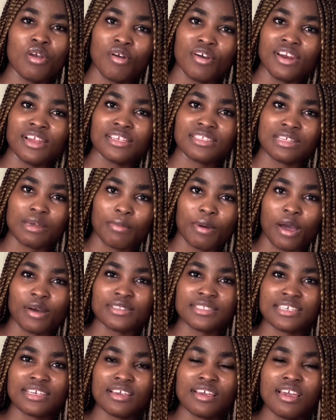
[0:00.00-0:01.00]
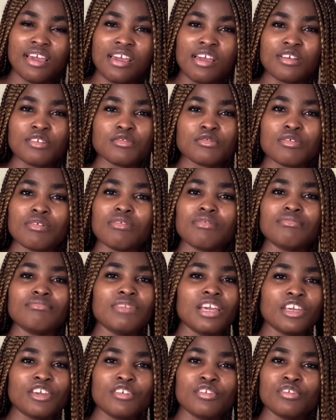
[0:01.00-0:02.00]
honest about it. So
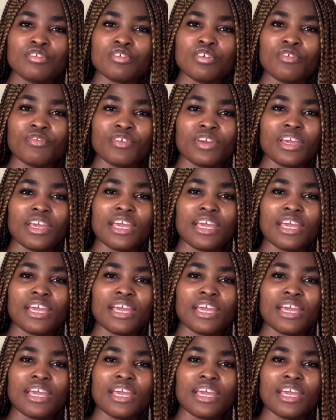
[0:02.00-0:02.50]
make use of it,